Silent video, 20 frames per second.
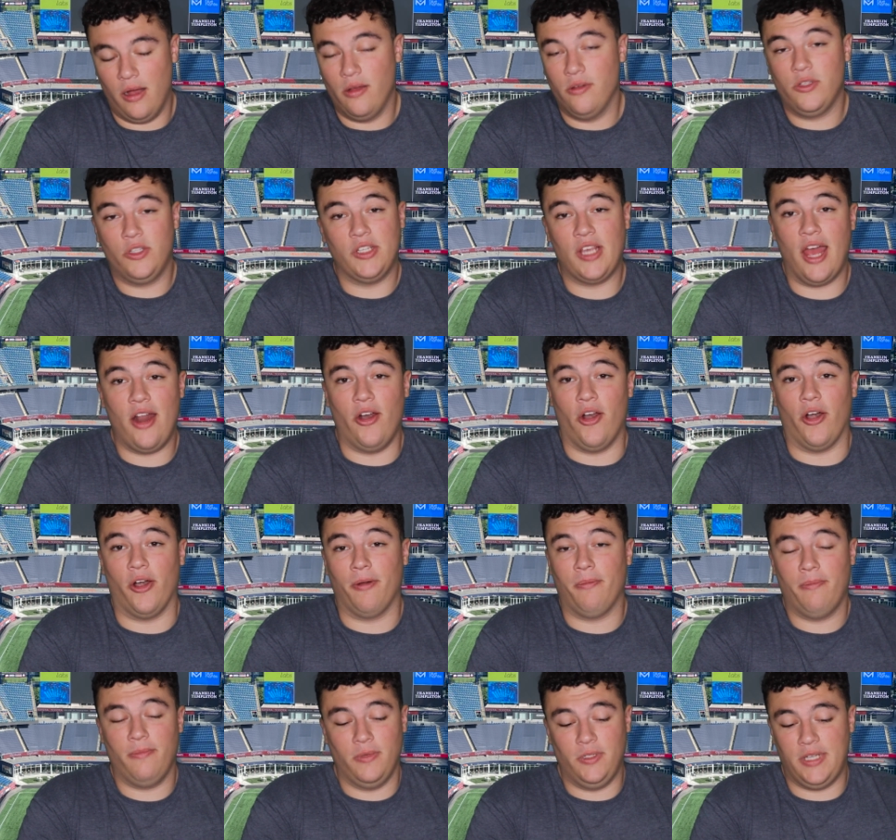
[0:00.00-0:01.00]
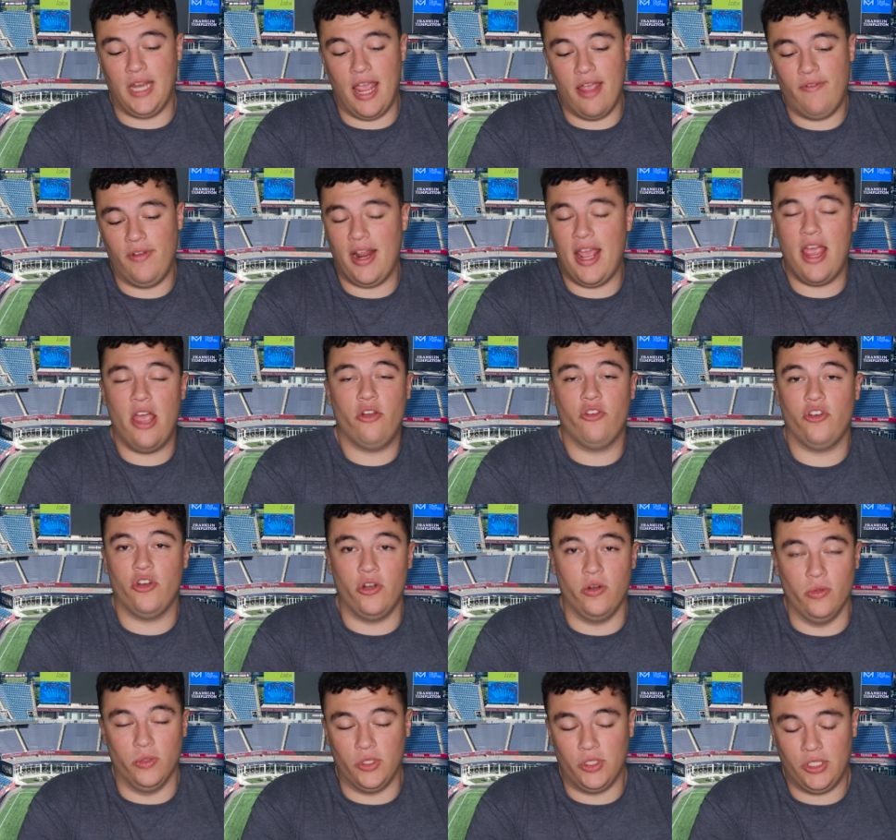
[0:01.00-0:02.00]
Center, David
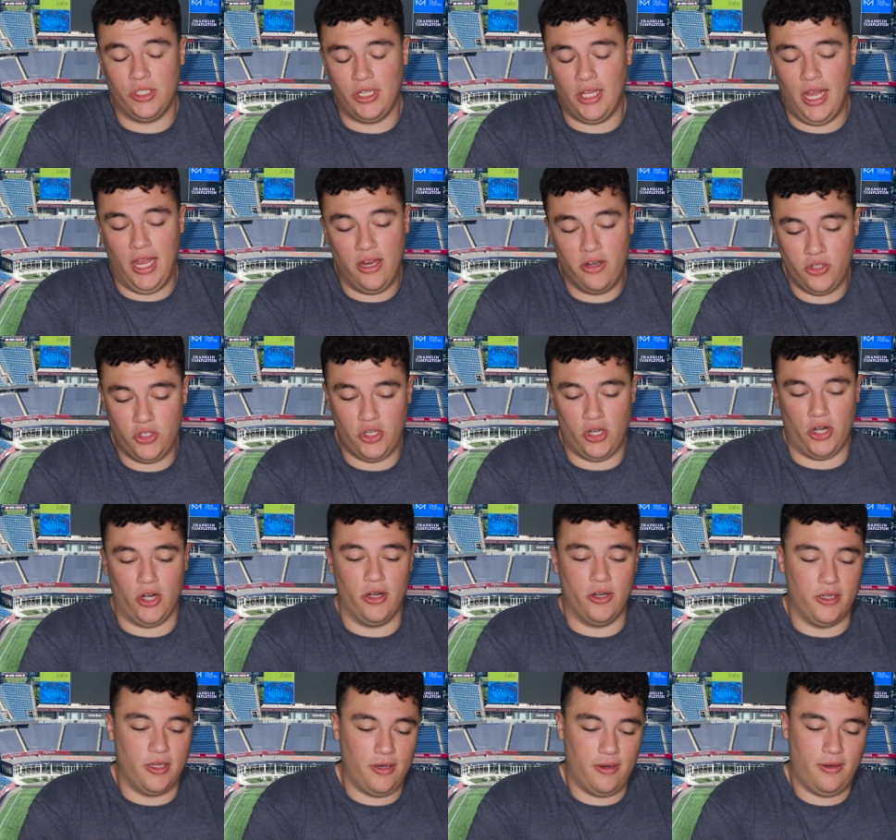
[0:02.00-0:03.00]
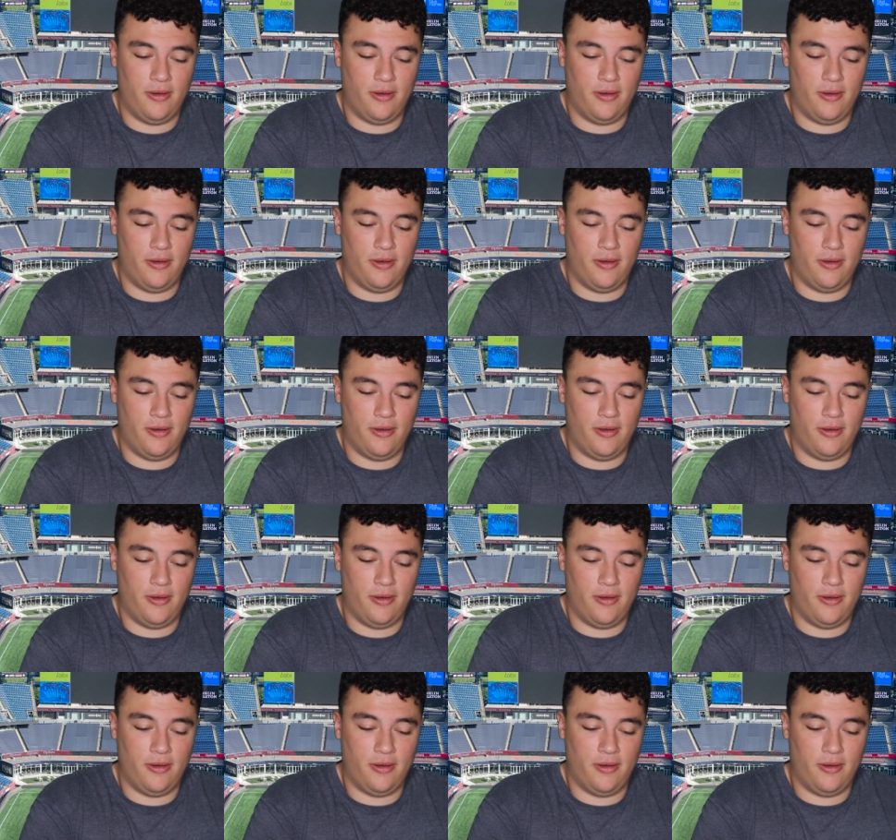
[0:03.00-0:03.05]
Andrews, injured.